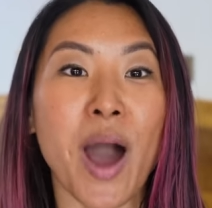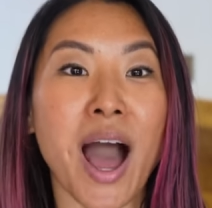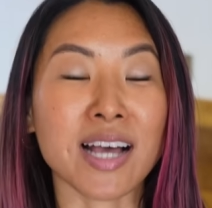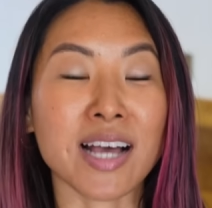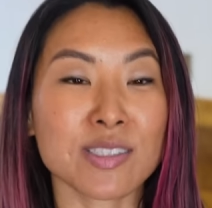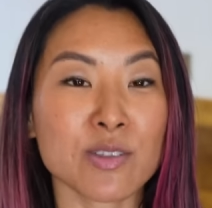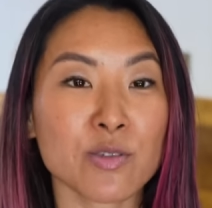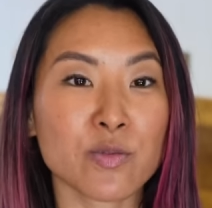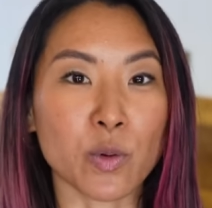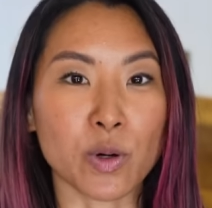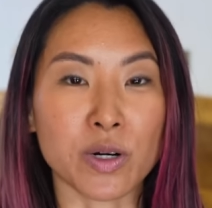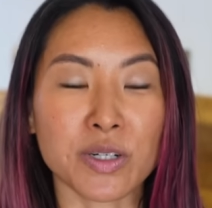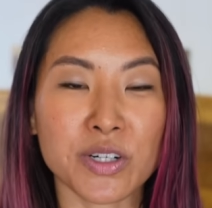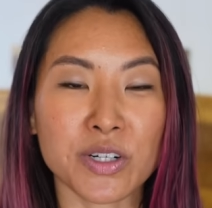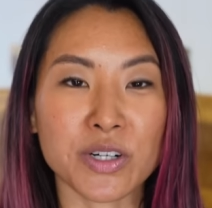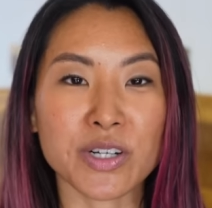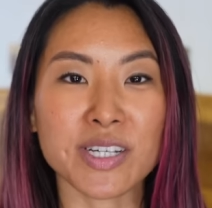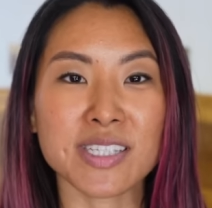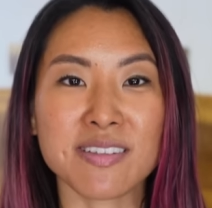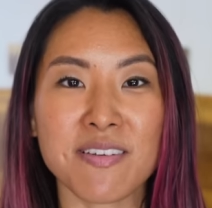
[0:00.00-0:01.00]
as a
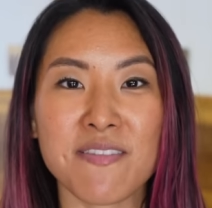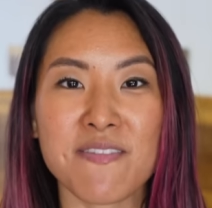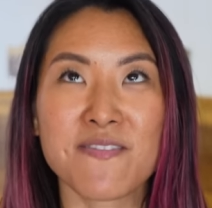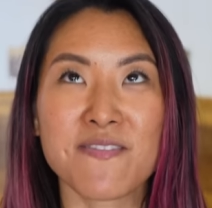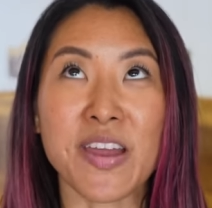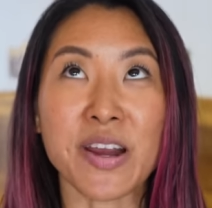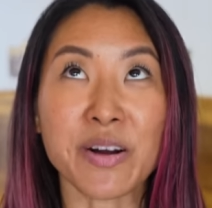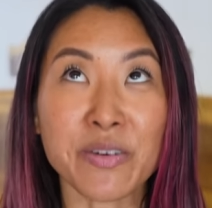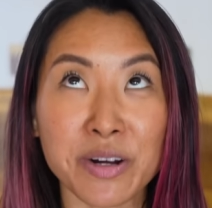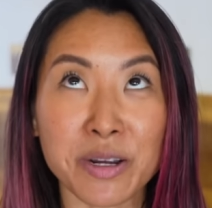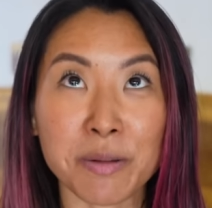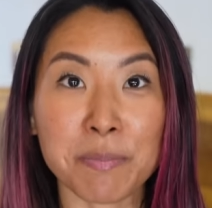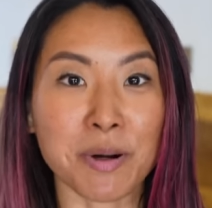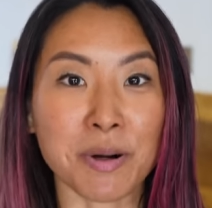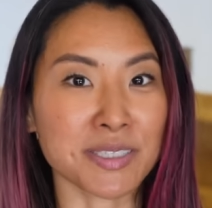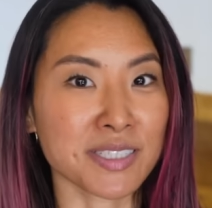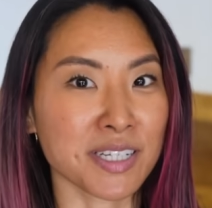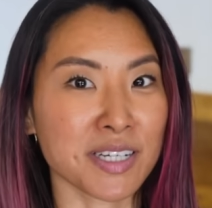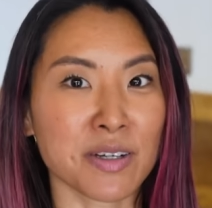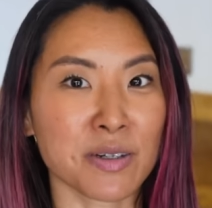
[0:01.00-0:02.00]
foreigner is a very
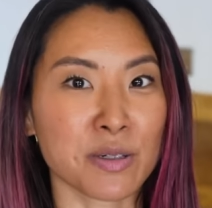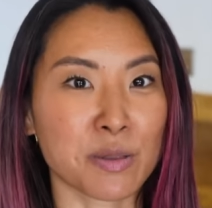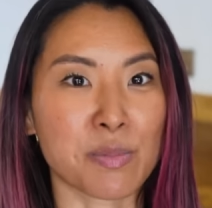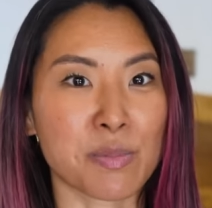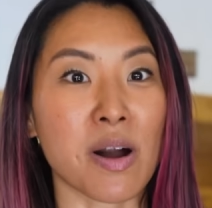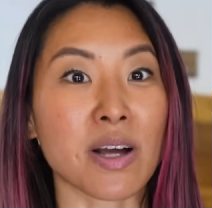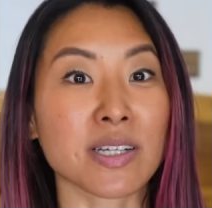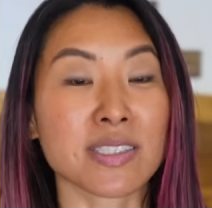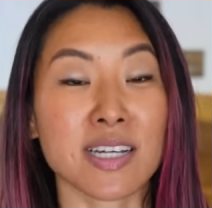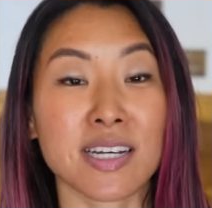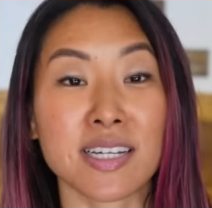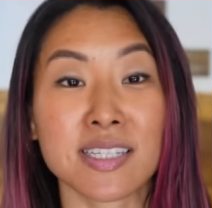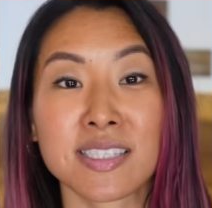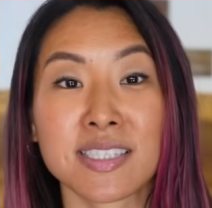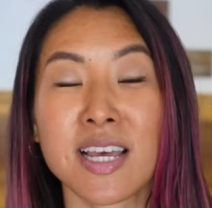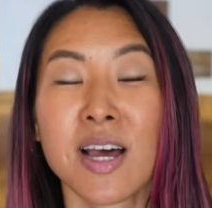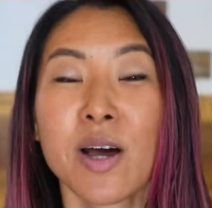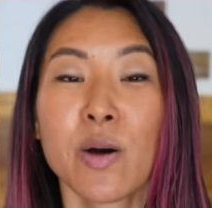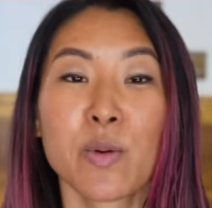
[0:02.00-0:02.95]
particular process